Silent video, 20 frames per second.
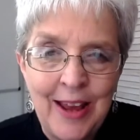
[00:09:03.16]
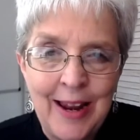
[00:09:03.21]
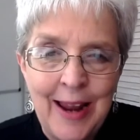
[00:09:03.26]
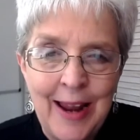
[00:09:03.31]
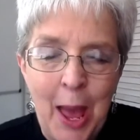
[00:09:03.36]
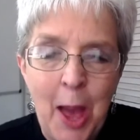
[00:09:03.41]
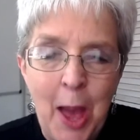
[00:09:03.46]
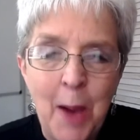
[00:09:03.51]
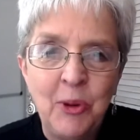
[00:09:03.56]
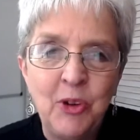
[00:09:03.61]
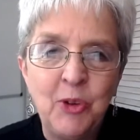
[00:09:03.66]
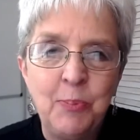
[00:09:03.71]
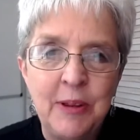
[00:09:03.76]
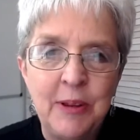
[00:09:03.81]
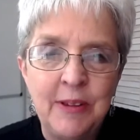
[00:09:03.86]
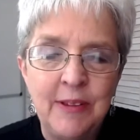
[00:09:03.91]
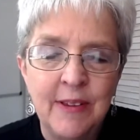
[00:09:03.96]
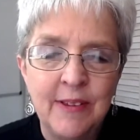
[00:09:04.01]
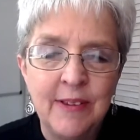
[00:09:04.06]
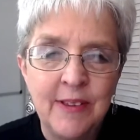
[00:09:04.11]
at how much
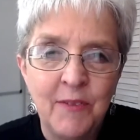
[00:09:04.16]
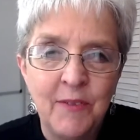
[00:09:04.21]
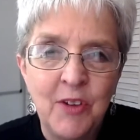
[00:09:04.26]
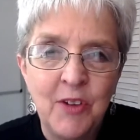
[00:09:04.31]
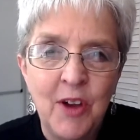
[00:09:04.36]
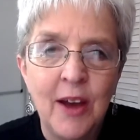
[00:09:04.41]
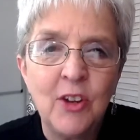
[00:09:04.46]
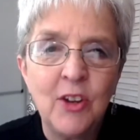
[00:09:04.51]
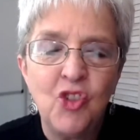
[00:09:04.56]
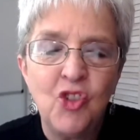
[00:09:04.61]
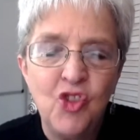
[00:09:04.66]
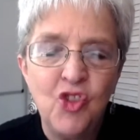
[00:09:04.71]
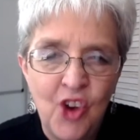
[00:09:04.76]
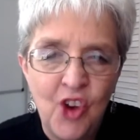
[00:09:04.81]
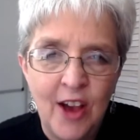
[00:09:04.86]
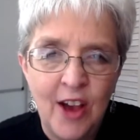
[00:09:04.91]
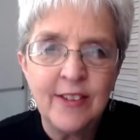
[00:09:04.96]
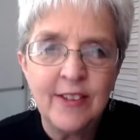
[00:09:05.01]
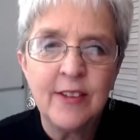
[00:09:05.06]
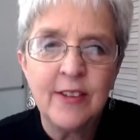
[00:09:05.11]
business I've gotten
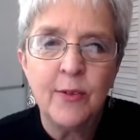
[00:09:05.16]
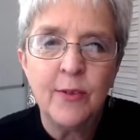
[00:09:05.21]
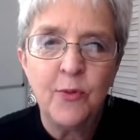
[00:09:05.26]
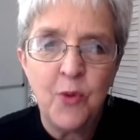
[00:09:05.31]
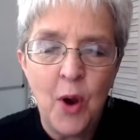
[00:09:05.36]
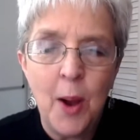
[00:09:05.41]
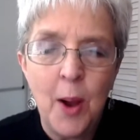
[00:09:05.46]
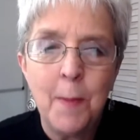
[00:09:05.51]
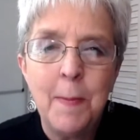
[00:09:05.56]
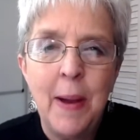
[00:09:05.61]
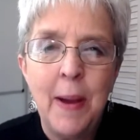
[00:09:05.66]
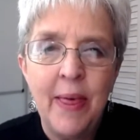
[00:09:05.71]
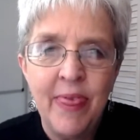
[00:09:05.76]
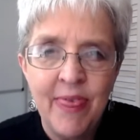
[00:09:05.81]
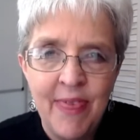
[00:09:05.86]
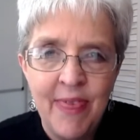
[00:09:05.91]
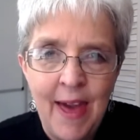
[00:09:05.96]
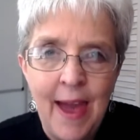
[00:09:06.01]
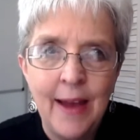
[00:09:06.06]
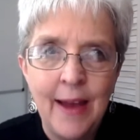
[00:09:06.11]
just from
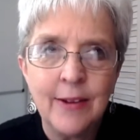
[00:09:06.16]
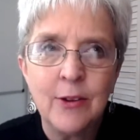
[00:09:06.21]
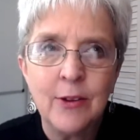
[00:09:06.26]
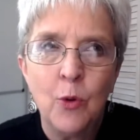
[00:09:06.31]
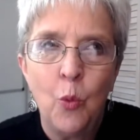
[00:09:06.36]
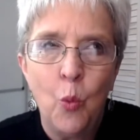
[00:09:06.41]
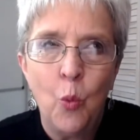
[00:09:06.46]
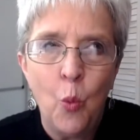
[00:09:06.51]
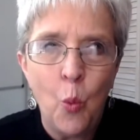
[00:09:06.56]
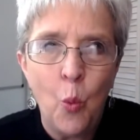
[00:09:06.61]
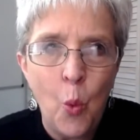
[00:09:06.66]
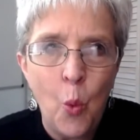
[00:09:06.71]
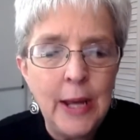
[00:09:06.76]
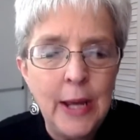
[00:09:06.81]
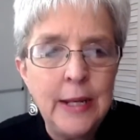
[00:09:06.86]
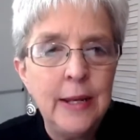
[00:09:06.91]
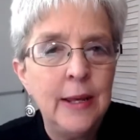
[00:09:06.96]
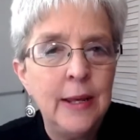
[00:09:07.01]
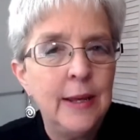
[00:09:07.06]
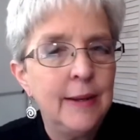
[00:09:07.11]
that
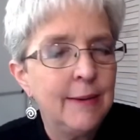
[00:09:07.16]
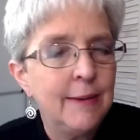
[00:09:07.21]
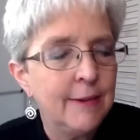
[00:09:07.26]
one